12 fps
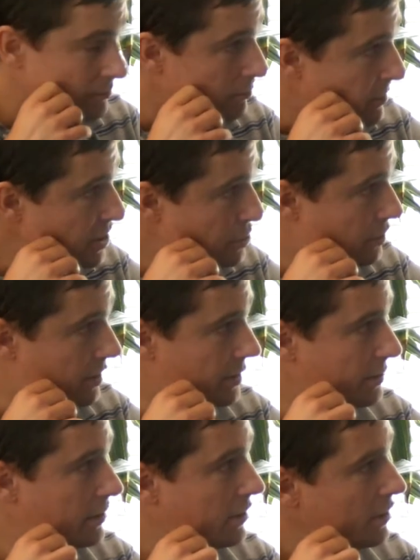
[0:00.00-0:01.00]

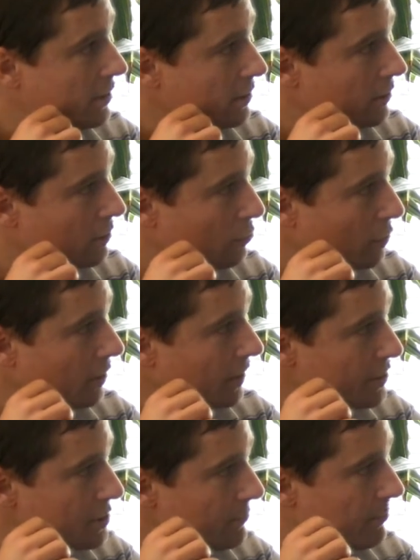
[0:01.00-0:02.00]
metric, the
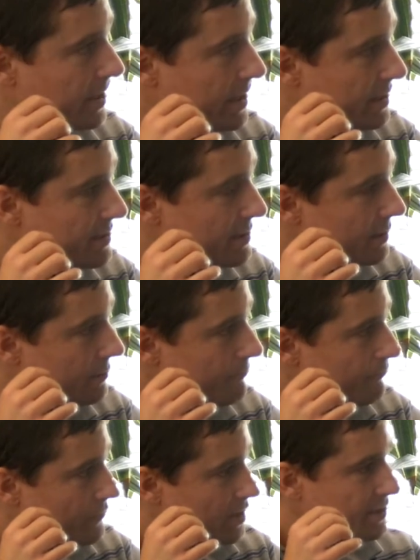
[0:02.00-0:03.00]
correlation-based
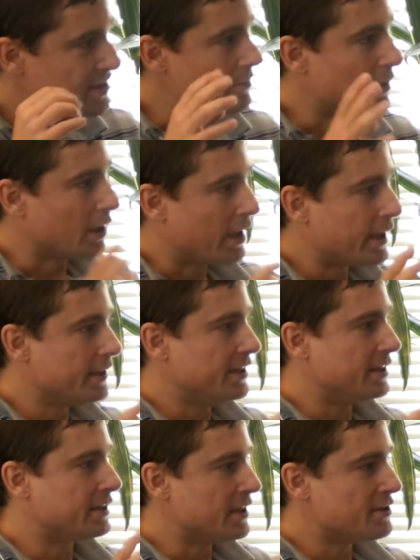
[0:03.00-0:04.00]

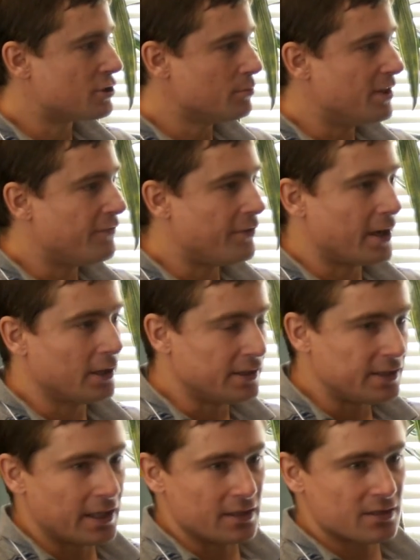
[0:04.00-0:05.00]
similarity tends to be
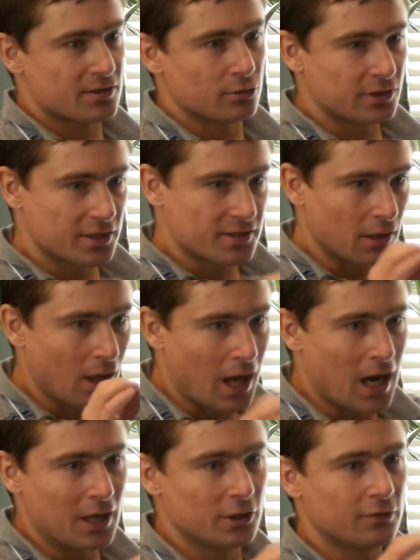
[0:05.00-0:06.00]
fairly dense, so there's a
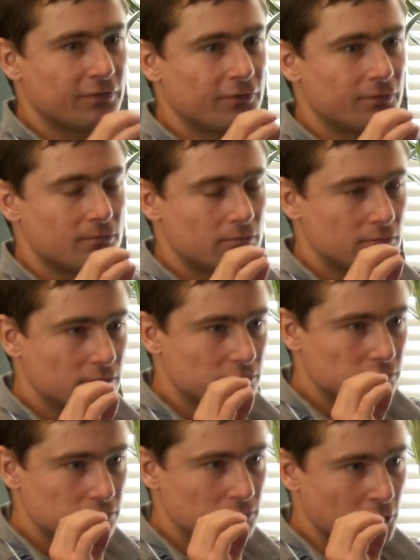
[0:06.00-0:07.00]
lot of
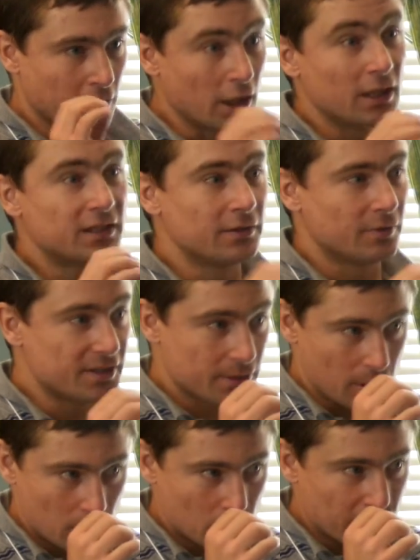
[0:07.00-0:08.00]
relatively
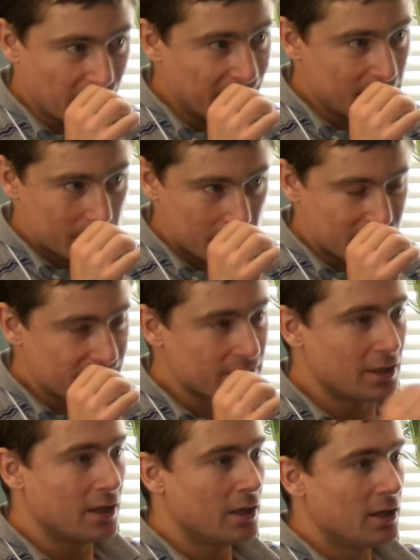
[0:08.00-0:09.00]
strong
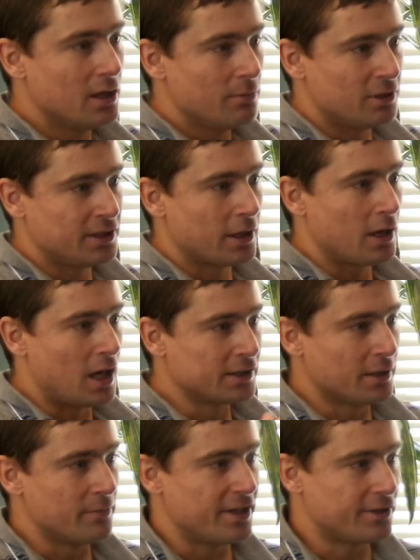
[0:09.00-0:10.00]
correlations. But there are
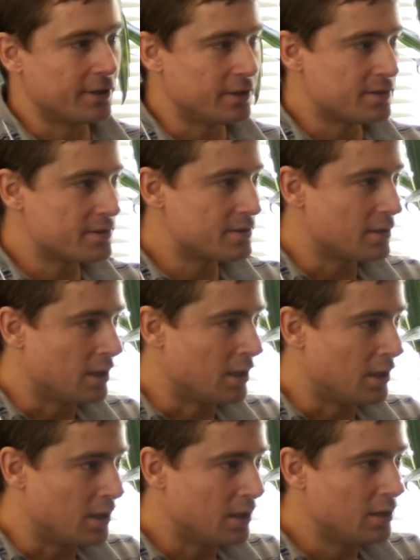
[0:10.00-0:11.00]
other methods
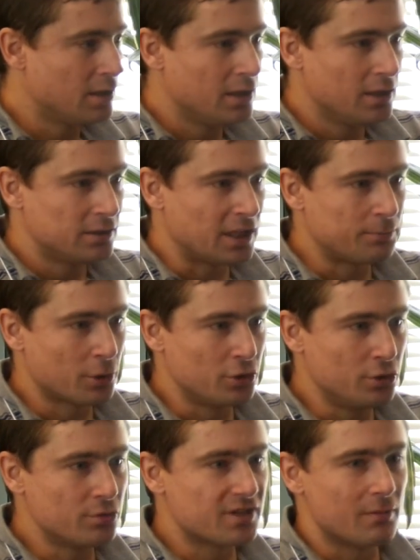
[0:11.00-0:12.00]
that
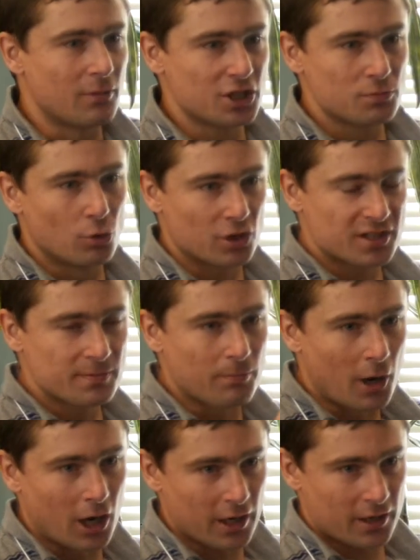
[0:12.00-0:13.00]
produce a much more
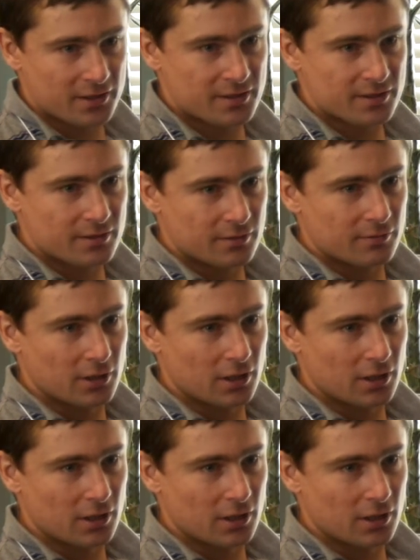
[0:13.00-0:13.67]
sparse